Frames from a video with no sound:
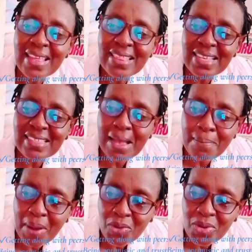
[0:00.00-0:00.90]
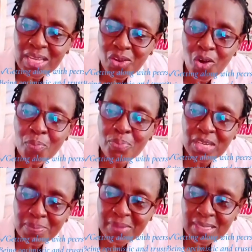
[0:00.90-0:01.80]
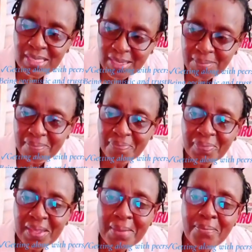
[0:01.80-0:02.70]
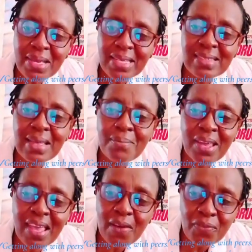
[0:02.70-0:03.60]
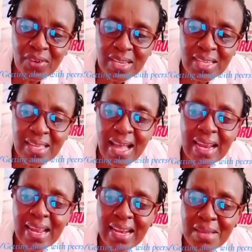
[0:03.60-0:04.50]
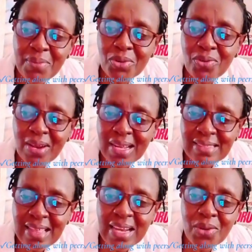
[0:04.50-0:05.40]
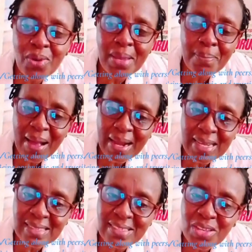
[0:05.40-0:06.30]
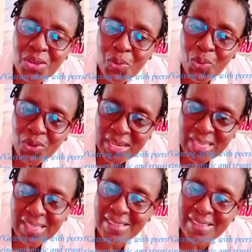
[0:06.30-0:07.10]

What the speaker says: This abounding optimism makes them carefree and unable to understand why parents worry.